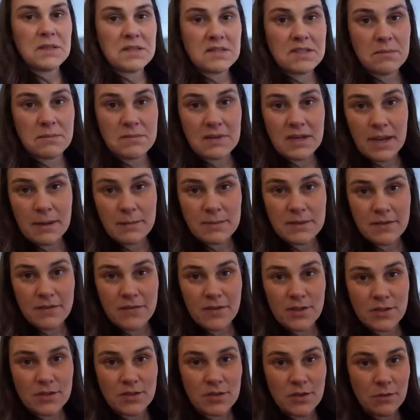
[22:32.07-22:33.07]
but sometimes
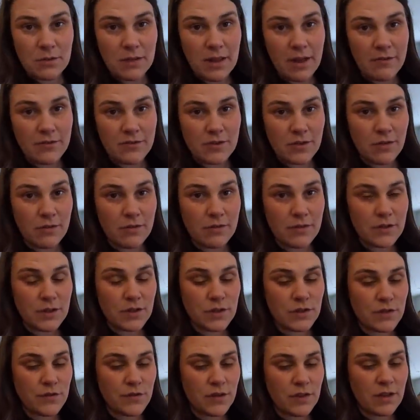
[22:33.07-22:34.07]
if there's no
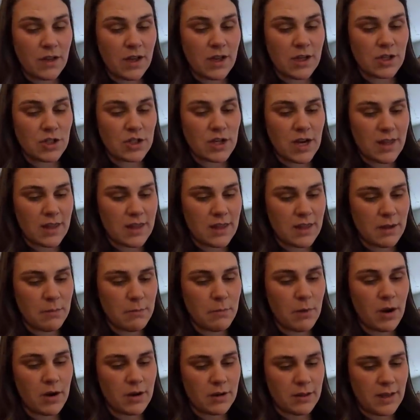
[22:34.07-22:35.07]
leftovers for lunch, I
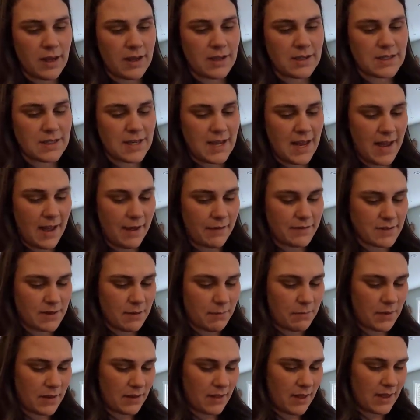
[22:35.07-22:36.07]
think Mark likes to have
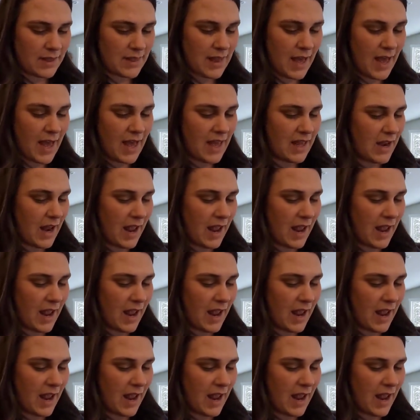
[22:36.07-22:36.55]
something like that,